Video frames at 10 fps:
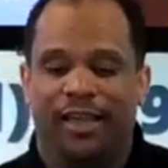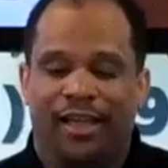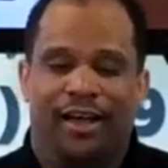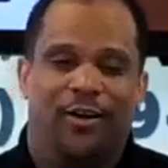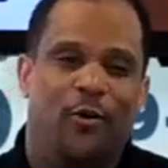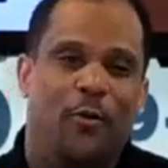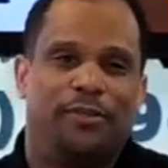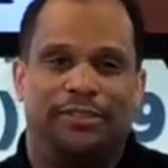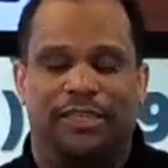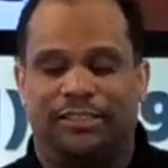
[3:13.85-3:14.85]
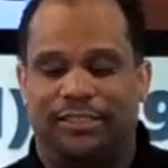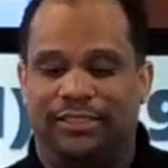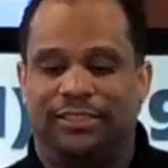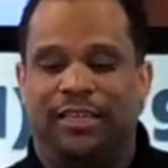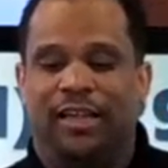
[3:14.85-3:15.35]
or
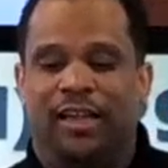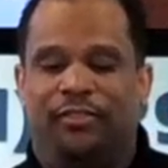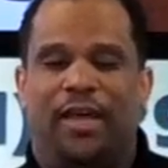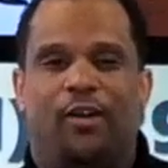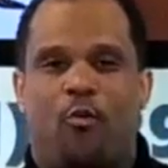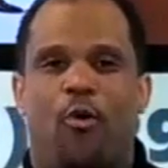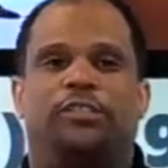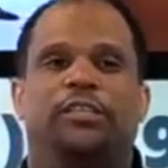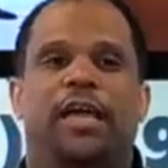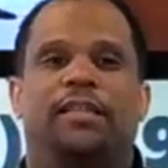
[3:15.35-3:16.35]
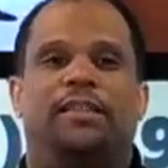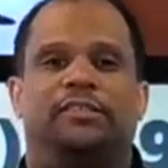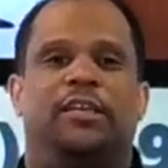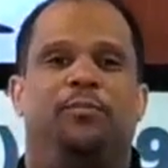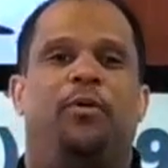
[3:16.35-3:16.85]
positions that a question like this
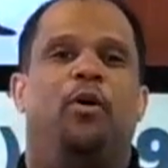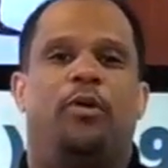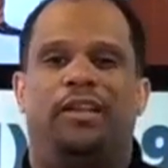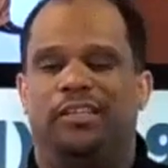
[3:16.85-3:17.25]
can poke at.